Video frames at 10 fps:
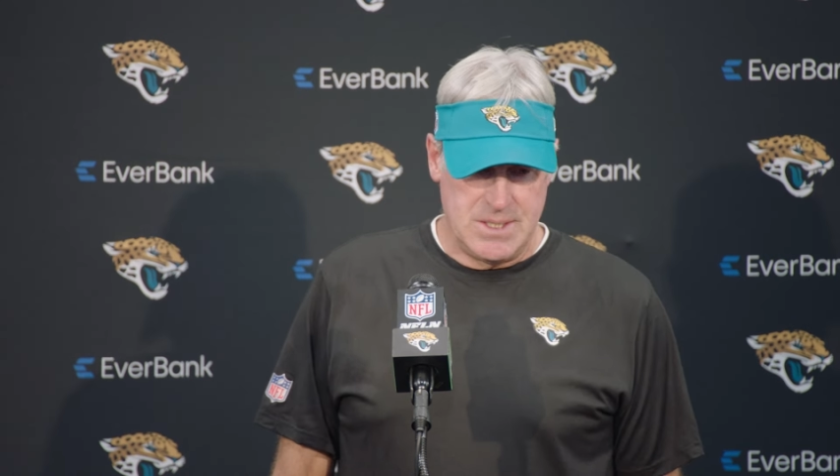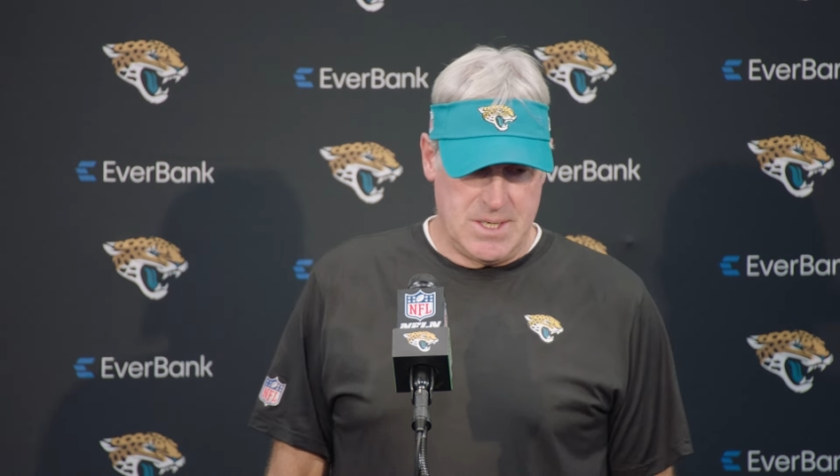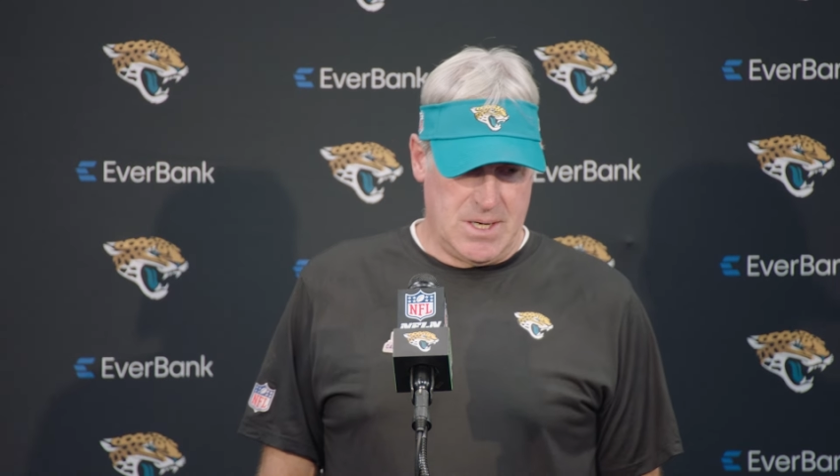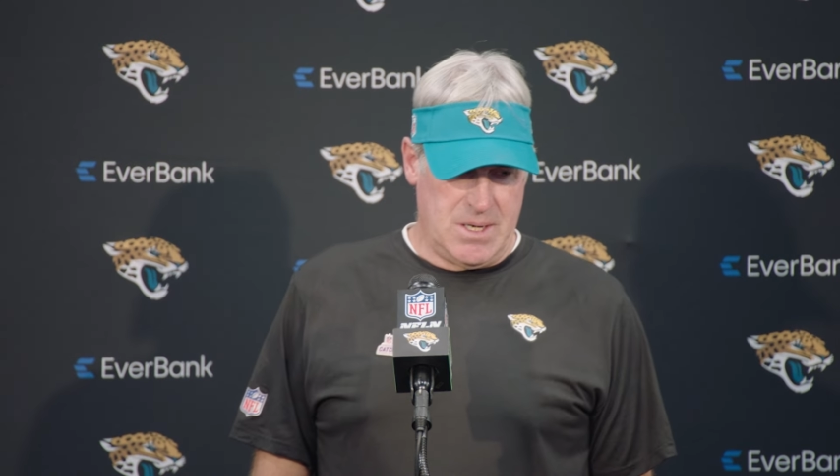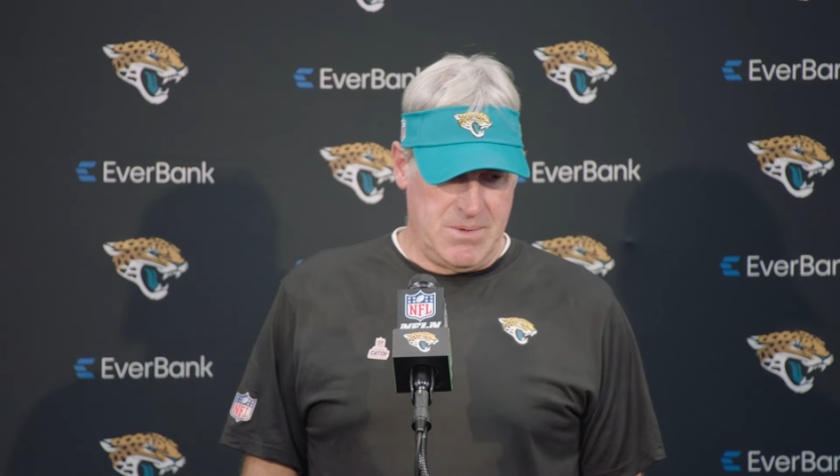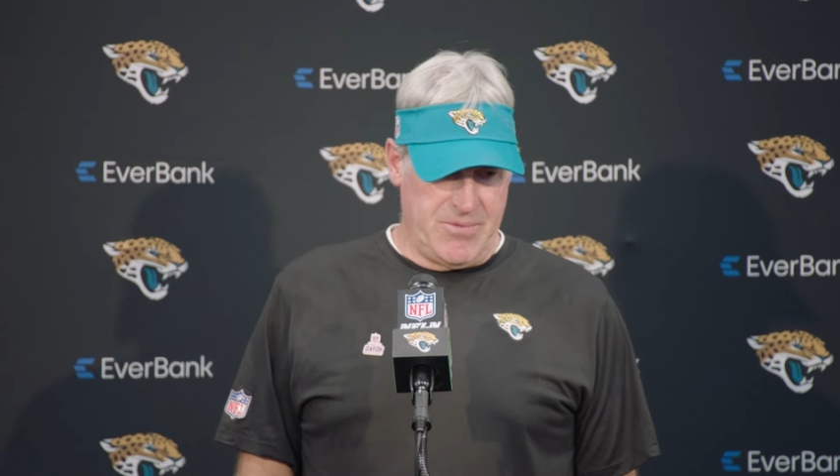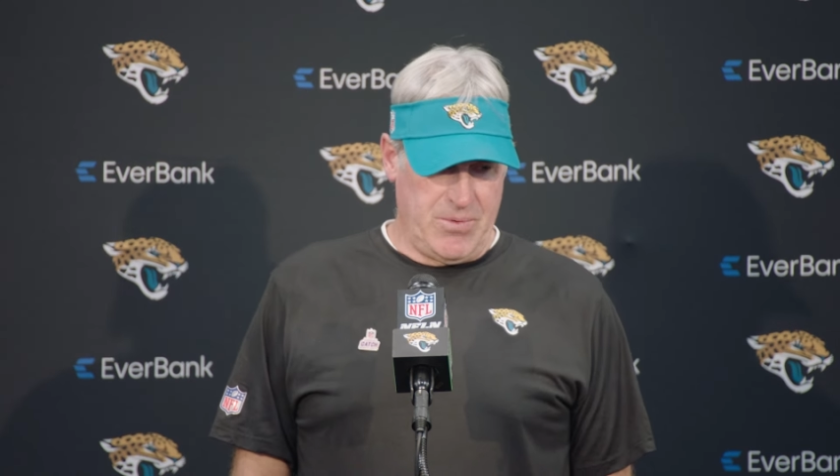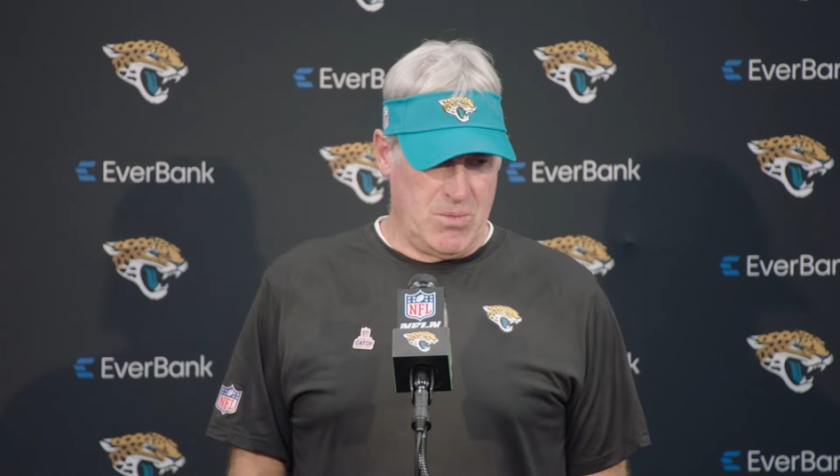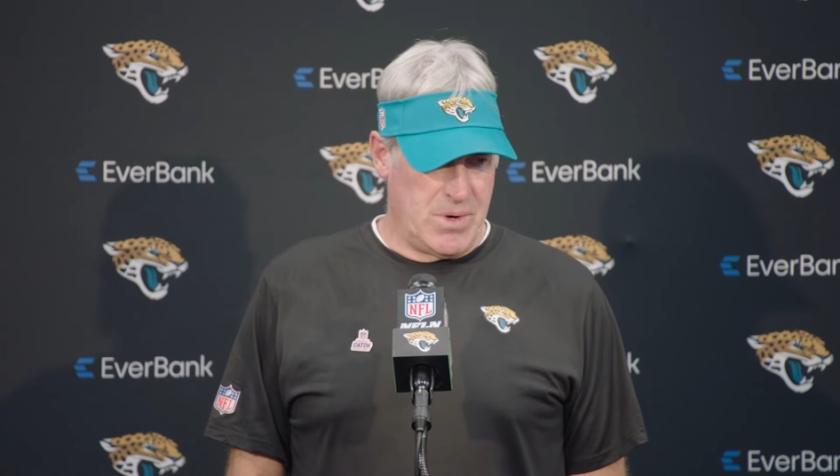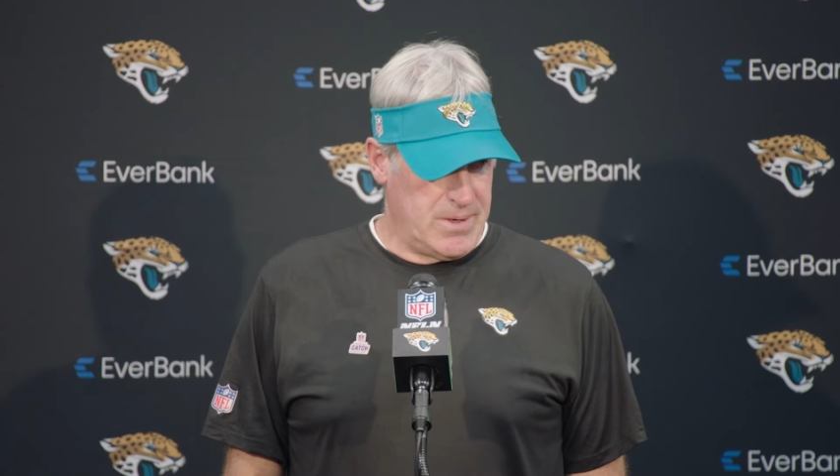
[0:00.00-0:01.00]
if
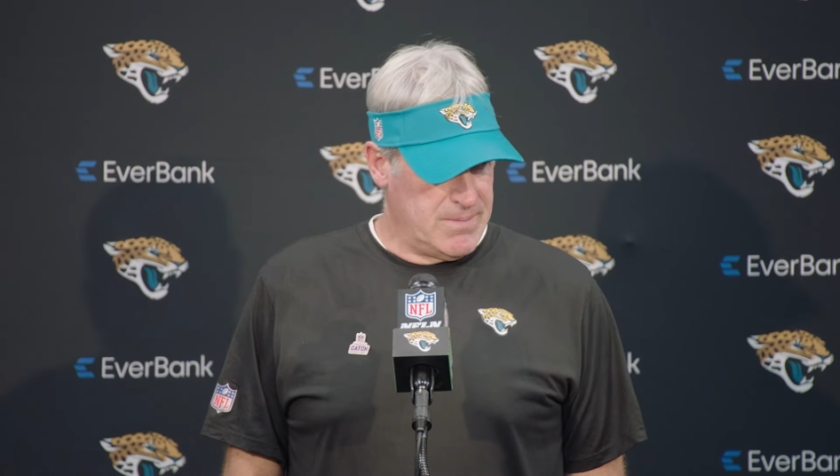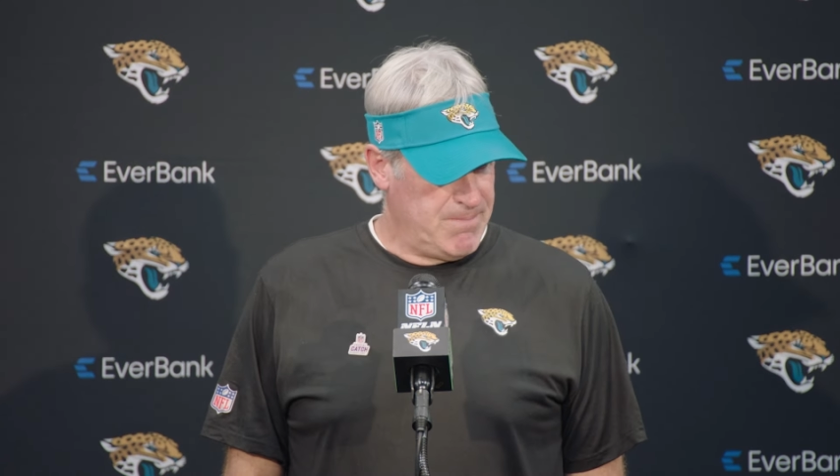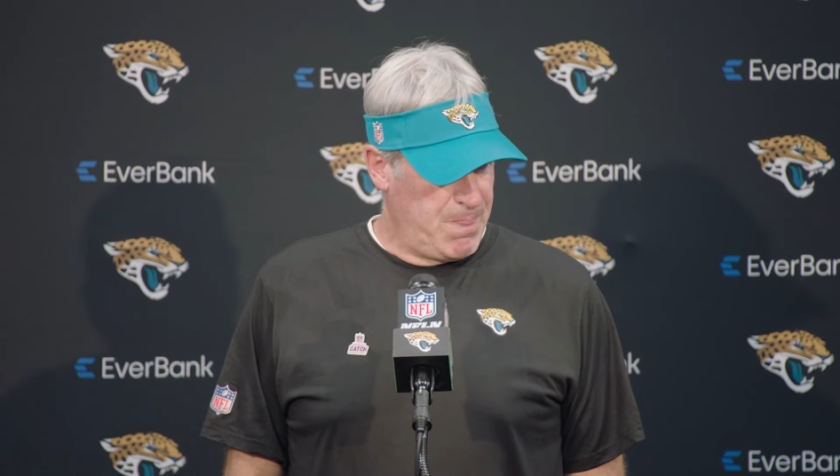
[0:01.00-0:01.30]
we want